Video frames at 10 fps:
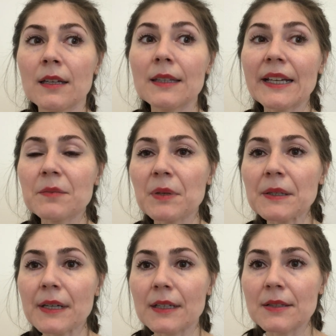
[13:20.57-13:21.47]
The
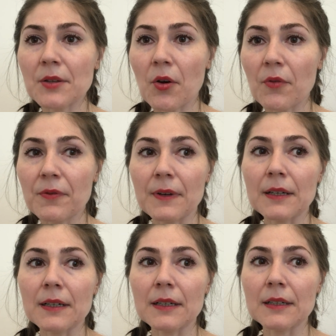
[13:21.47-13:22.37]
experience of
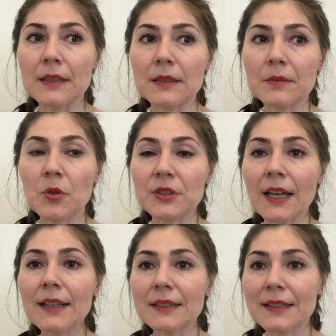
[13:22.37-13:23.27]

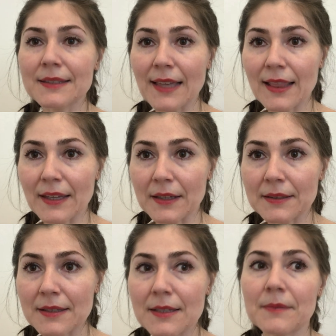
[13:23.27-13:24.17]
mortality
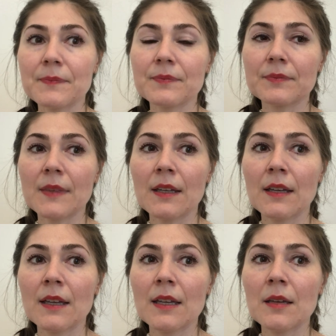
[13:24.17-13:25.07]
salience
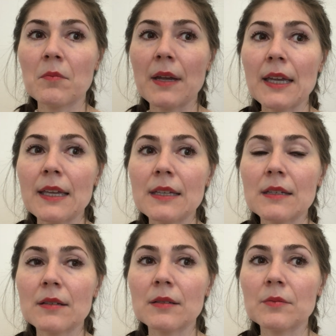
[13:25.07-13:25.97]
may
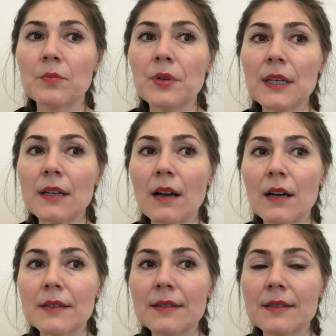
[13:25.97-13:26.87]
bring
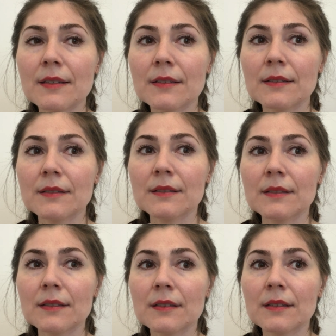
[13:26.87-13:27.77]
us
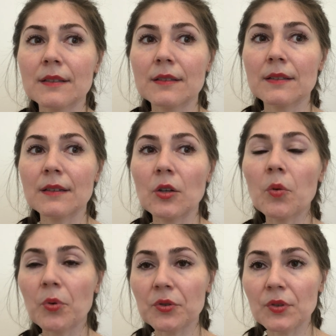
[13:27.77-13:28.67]
the
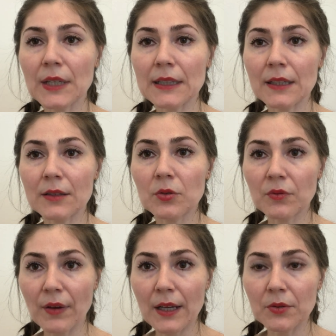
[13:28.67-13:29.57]
opportunity to
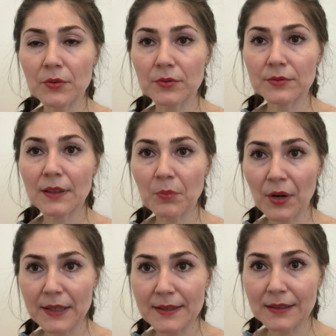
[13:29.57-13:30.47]
value the
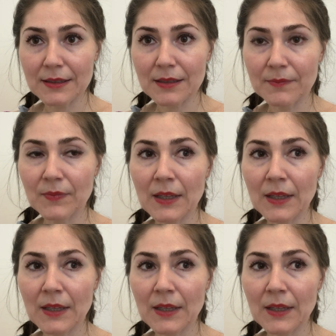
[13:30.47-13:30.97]
present.